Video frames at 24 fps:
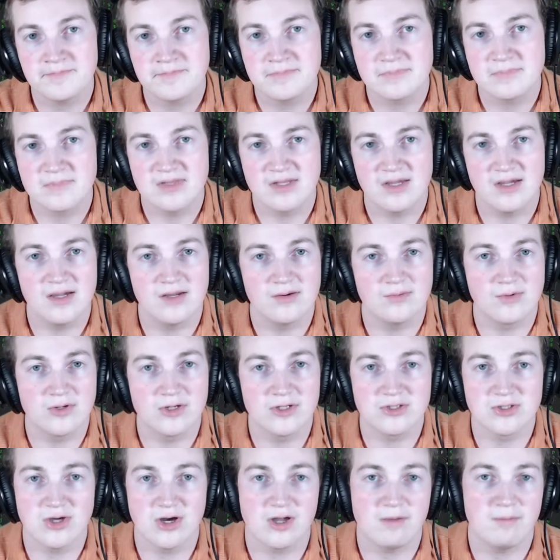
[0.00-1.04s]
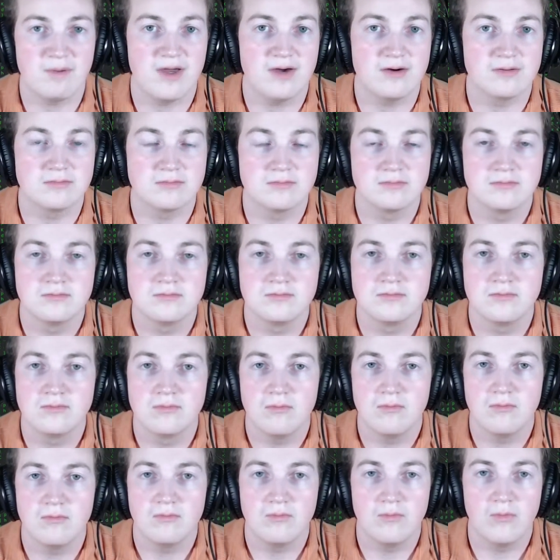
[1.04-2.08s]
And we're going to talk about
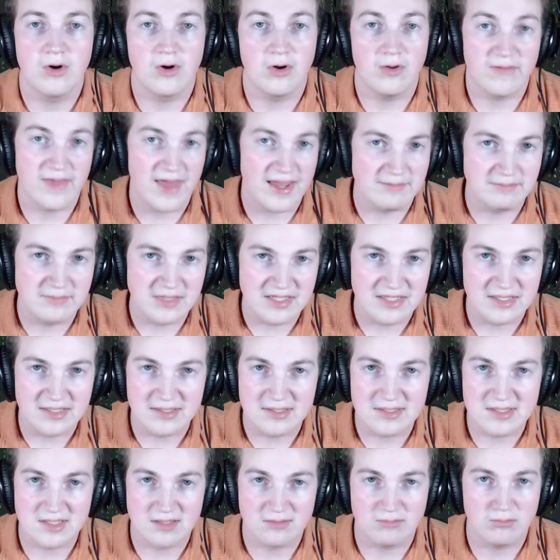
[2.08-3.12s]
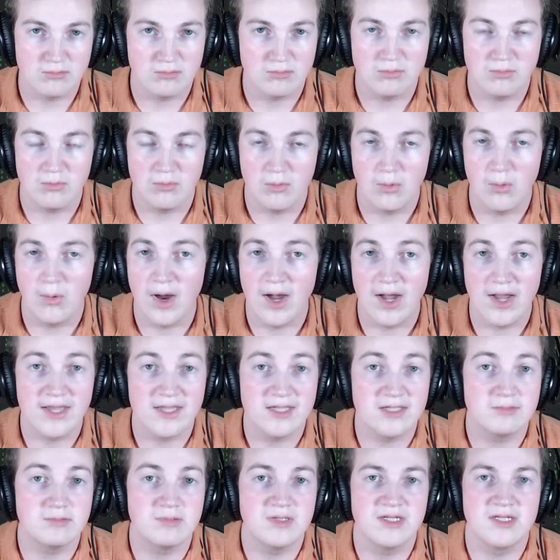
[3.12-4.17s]
what all that means and
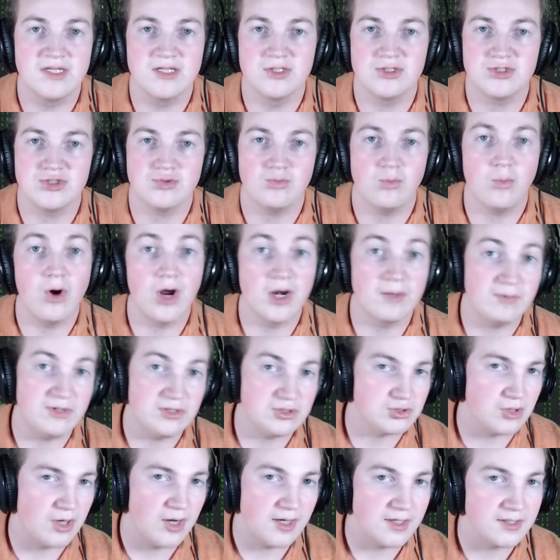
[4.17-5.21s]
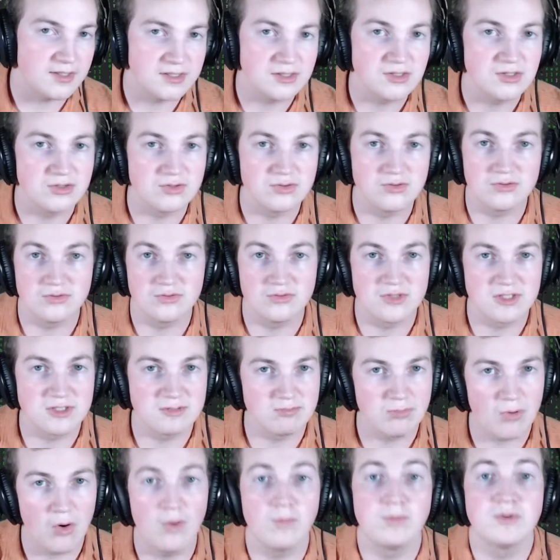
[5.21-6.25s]
why it is you want to be trying to use
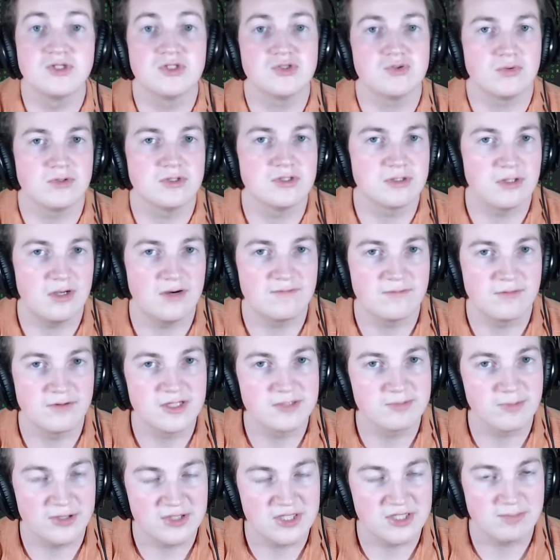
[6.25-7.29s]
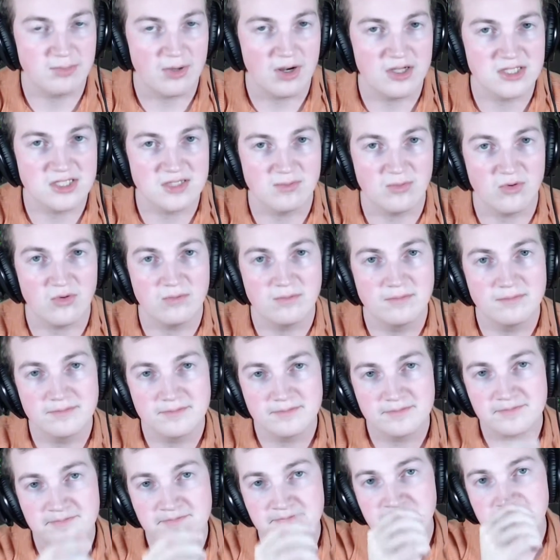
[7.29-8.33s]
open source software as much as possible.
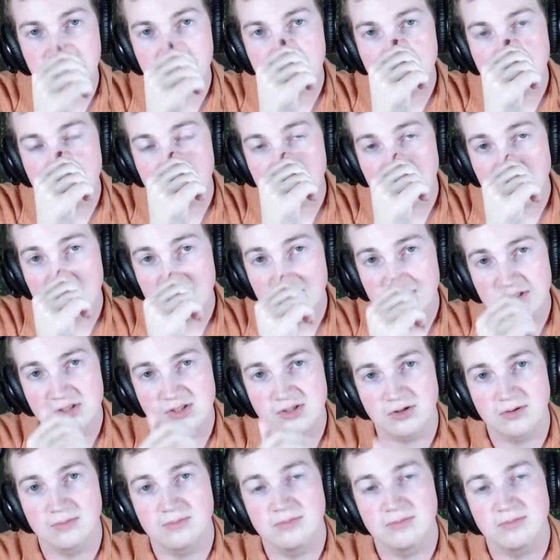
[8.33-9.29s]
So